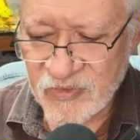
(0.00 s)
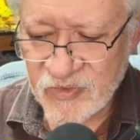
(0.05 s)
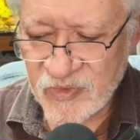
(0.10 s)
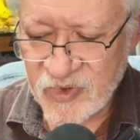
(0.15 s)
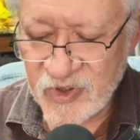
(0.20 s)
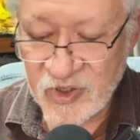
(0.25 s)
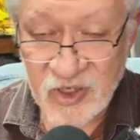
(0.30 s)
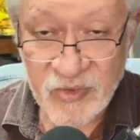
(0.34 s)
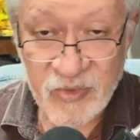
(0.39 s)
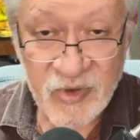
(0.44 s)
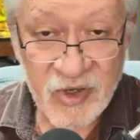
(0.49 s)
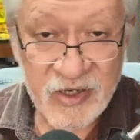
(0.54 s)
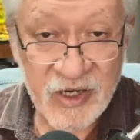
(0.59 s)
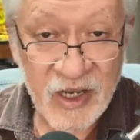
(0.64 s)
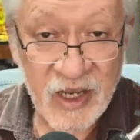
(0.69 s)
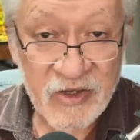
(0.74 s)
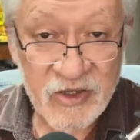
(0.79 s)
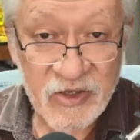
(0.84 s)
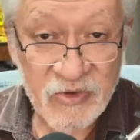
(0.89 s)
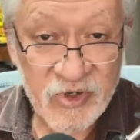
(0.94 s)
Think about
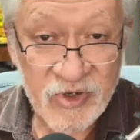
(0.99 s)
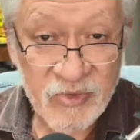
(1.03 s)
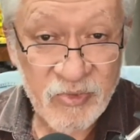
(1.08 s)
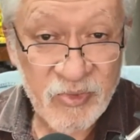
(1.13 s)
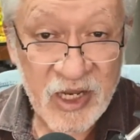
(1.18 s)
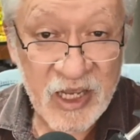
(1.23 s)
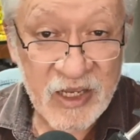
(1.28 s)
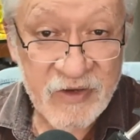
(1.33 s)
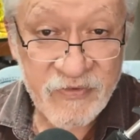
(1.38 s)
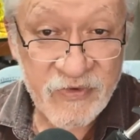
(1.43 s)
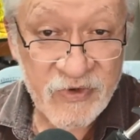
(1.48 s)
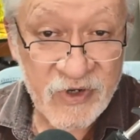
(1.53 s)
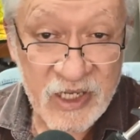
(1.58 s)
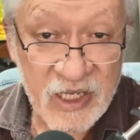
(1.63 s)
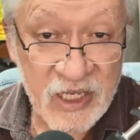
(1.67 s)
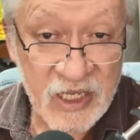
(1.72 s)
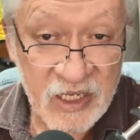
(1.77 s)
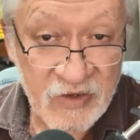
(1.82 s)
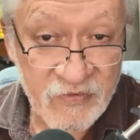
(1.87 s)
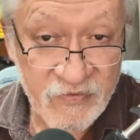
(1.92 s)
how you would apply for
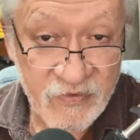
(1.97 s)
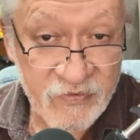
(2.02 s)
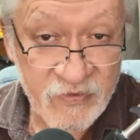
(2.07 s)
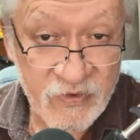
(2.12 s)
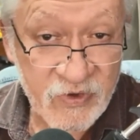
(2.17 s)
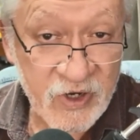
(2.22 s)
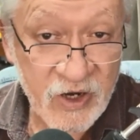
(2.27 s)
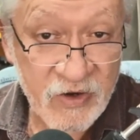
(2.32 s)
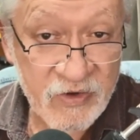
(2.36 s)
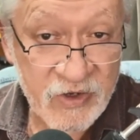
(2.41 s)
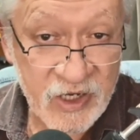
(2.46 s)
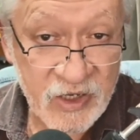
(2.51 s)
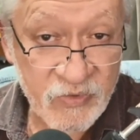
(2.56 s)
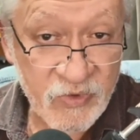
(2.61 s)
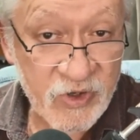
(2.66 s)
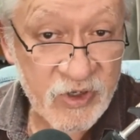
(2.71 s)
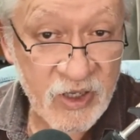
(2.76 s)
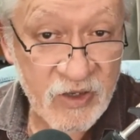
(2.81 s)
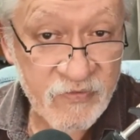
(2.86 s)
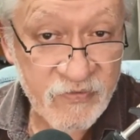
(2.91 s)
leave if you're currently
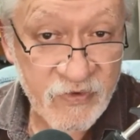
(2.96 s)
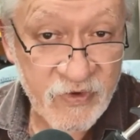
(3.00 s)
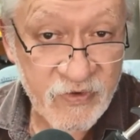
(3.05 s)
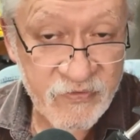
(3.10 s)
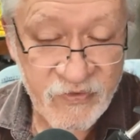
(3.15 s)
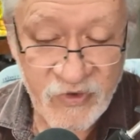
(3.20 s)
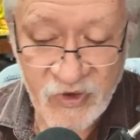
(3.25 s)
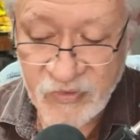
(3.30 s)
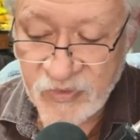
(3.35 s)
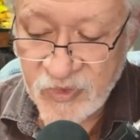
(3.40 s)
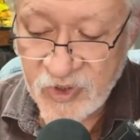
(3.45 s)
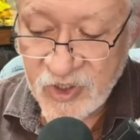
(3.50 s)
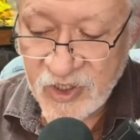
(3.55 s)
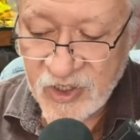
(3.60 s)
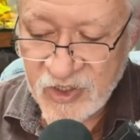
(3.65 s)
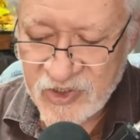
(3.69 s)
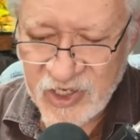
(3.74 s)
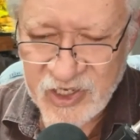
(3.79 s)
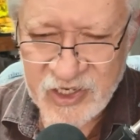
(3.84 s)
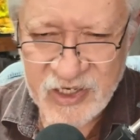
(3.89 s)
working for a firm.
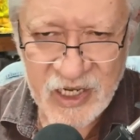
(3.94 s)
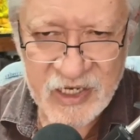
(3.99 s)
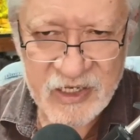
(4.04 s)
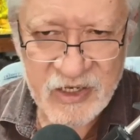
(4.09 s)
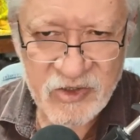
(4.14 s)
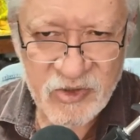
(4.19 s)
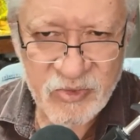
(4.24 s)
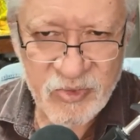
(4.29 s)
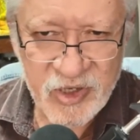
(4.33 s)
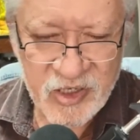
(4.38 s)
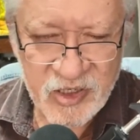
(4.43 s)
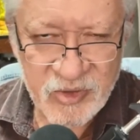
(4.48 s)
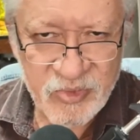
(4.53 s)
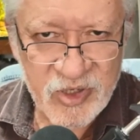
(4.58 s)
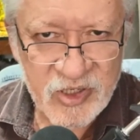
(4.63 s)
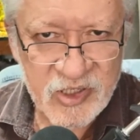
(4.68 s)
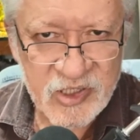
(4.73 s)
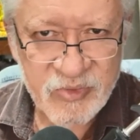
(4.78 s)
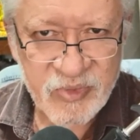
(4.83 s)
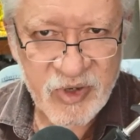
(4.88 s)
It's unlikely to be on a
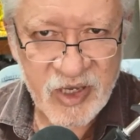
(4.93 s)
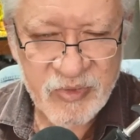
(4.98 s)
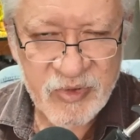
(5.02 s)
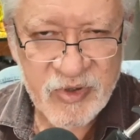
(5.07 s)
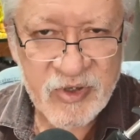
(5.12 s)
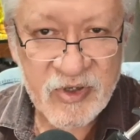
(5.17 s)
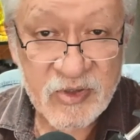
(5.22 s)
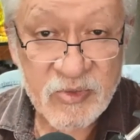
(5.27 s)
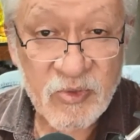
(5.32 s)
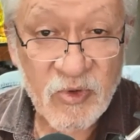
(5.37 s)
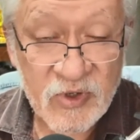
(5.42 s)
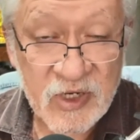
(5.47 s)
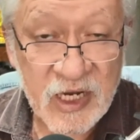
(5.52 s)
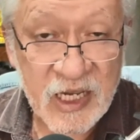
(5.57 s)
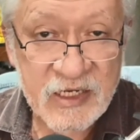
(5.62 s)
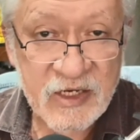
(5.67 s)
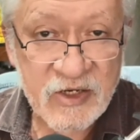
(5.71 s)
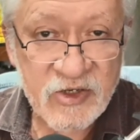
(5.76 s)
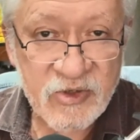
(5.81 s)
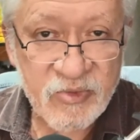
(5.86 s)
piece of paper. It's more
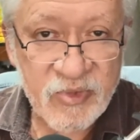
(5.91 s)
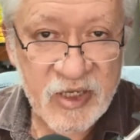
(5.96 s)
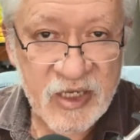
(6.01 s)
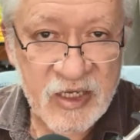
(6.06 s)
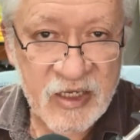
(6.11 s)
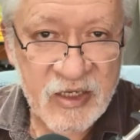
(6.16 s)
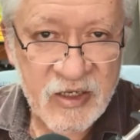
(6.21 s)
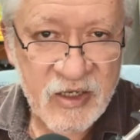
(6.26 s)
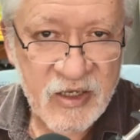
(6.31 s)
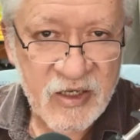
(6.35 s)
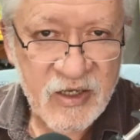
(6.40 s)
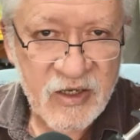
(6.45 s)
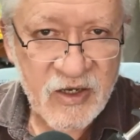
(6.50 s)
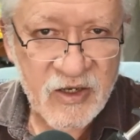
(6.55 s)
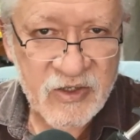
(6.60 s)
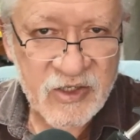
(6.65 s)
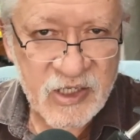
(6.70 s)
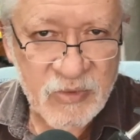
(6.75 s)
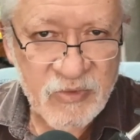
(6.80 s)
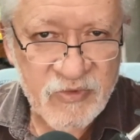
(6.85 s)
likely to be
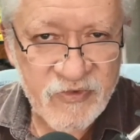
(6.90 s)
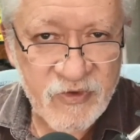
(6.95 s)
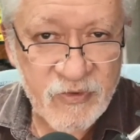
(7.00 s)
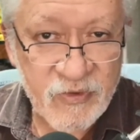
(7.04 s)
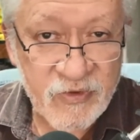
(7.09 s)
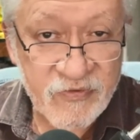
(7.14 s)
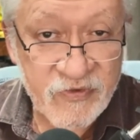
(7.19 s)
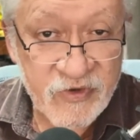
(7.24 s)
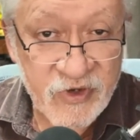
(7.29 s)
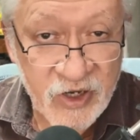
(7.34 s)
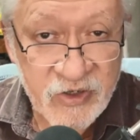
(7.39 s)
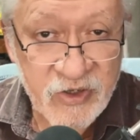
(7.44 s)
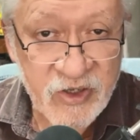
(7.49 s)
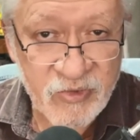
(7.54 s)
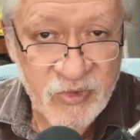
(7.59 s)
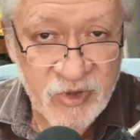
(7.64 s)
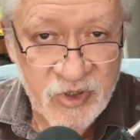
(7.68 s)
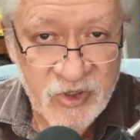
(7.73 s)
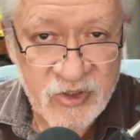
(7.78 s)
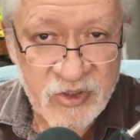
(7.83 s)
on some form of
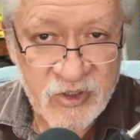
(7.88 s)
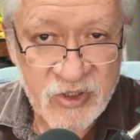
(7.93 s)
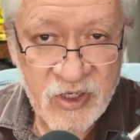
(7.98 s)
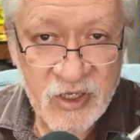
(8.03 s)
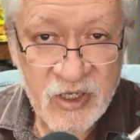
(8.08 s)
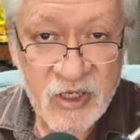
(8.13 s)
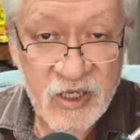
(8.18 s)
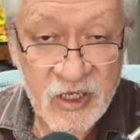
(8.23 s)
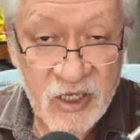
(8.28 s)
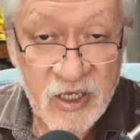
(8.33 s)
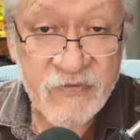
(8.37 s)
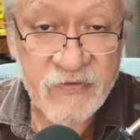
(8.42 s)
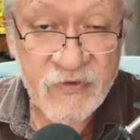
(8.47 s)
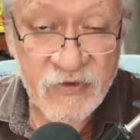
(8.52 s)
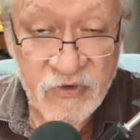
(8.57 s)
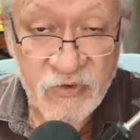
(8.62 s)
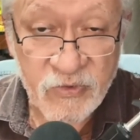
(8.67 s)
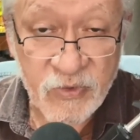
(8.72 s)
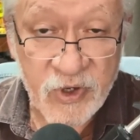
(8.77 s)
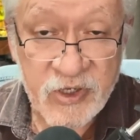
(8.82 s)
document if
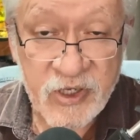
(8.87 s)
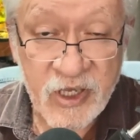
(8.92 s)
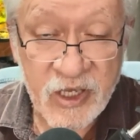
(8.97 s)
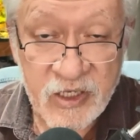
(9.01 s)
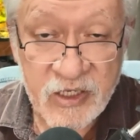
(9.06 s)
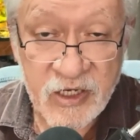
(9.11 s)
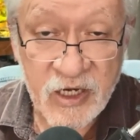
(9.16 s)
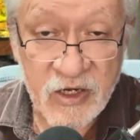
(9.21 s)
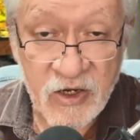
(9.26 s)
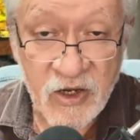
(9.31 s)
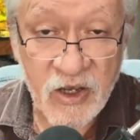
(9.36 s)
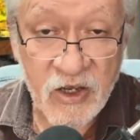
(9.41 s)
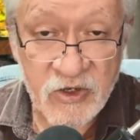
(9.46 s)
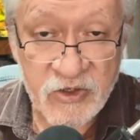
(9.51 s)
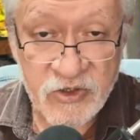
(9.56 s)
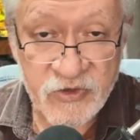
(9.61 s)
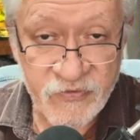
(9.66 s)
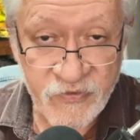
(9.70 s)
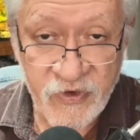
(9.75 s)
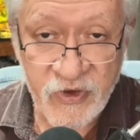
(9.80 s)
you're working in a
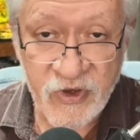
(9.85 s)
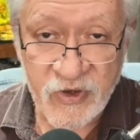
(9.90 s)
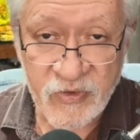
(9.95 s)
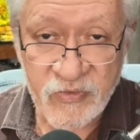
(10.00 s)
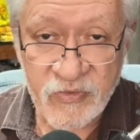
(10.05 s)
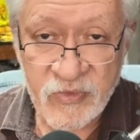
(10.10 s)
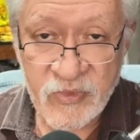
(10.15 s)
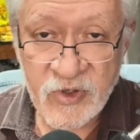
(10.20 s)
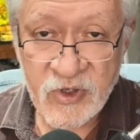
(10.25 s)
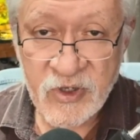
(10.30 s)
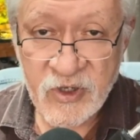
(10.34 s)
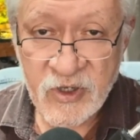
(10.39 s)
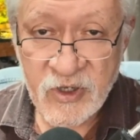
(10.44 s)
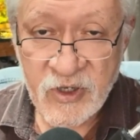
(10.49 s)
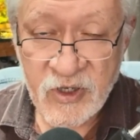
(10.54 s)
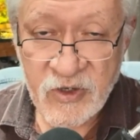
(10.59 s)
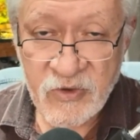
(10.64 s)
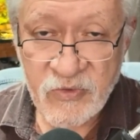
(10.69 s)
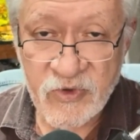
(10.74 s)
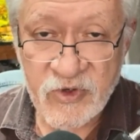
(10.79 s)
large firm,
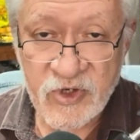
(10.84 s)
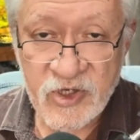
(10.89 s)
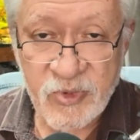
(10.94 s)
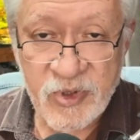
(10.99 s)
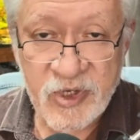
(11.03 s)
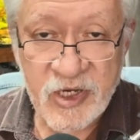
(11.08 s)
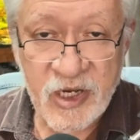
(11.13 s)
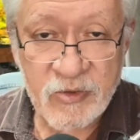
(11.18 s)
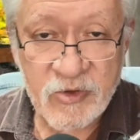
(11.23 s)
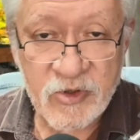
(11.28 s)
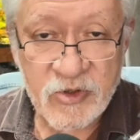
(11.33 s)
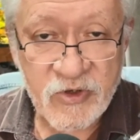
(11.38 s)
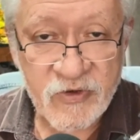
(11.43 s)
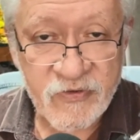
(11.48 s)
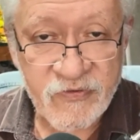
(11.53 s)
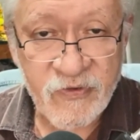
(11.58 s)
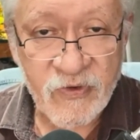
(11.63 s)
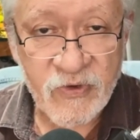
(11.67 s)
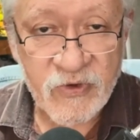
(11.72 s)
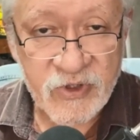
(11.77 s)
which has been able to
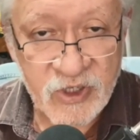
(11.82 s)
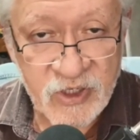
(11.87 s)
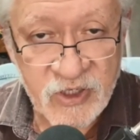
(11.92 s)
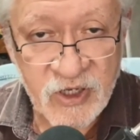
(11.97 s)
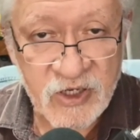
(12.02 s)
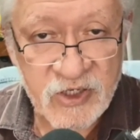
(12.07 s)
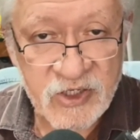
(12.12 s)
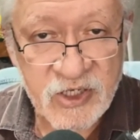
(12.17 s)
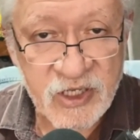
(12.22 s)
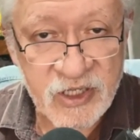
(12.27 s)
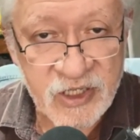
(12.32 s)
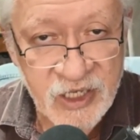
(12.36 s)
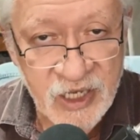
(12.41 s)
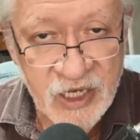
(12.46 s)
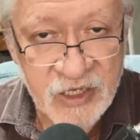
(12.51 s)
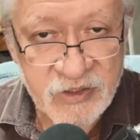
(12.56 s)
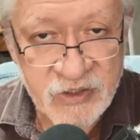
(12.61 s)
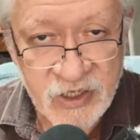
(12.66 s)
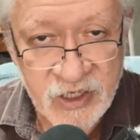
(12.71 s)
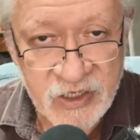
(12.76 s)
afford the cost and the
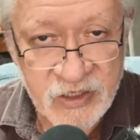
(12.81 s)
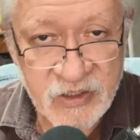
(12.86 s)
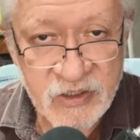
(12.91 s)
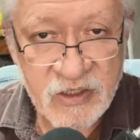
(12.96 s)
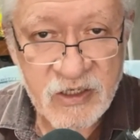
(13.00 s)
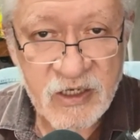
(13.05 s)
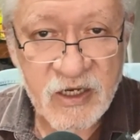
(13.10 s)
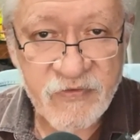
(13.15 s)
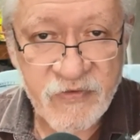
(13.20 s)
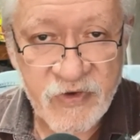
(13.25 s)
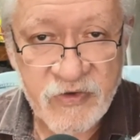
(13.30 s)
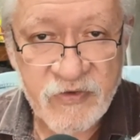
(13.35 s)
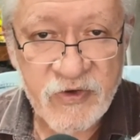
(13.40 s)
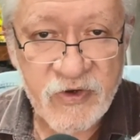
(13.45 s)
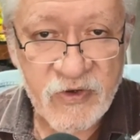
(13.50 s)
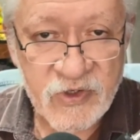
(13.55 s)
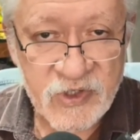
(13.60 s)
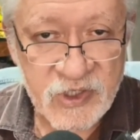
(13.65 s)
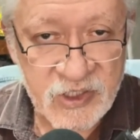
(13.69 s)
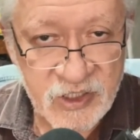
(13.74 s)
outlay of
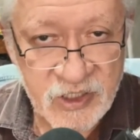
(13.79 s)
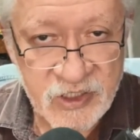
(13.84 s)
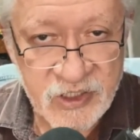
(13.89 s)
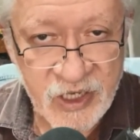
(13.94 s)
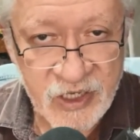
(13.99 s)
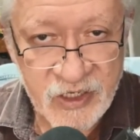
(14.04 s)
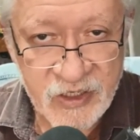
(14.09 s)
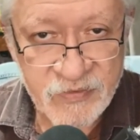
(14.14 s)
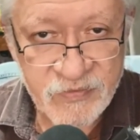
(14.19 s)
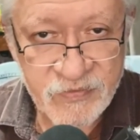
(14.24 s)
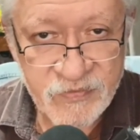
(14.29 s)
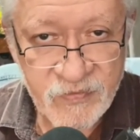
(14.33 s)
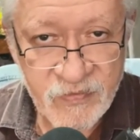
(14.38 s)
introducing the tech.